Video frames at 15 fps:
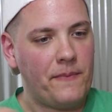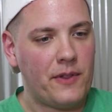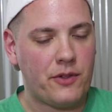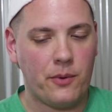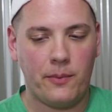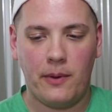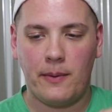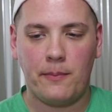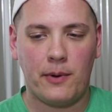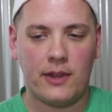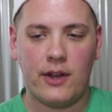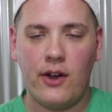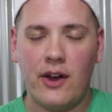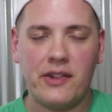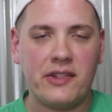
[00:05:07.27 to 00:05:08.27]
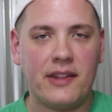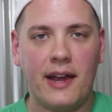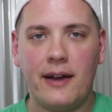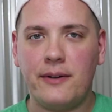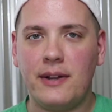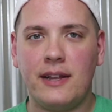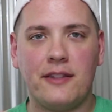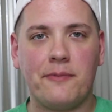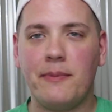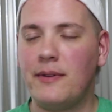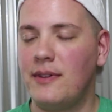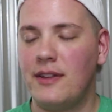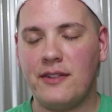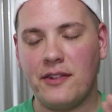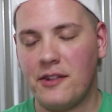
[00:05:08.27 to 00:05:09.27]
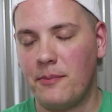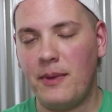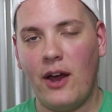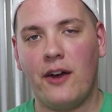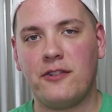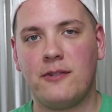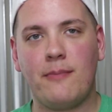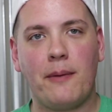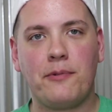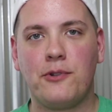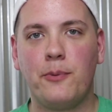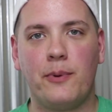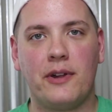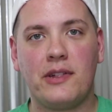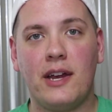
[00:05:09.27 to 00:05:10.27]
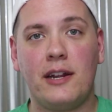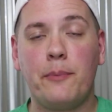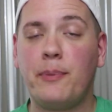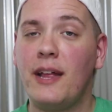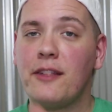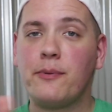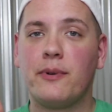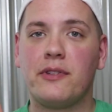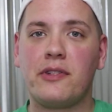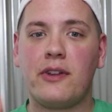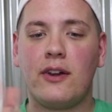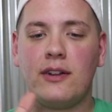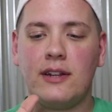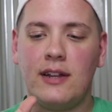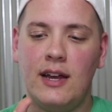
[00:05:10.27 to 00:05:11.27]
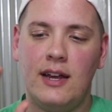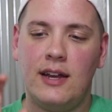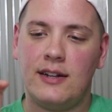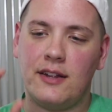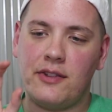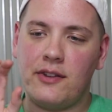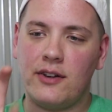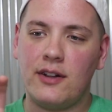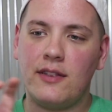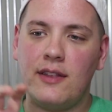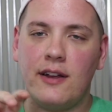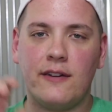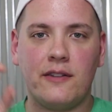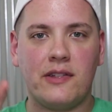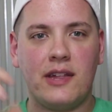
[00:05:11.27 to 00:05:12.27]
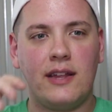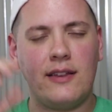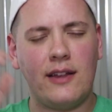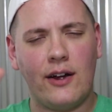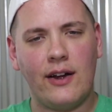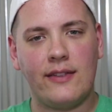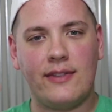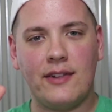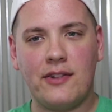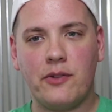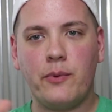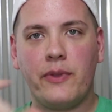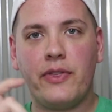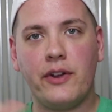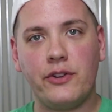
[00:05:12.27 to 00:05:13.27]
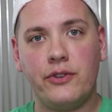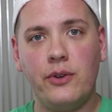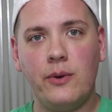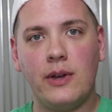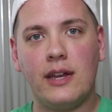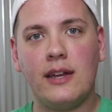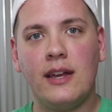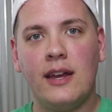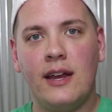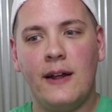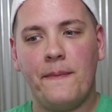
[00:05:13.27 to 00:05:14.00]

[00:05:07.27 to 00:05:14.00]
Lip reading: So we'll be able to bring the cost down, and it's just going to be awesome. I'm super excited. But that's where it started. I started there and seeing, all right, this is what they're doing.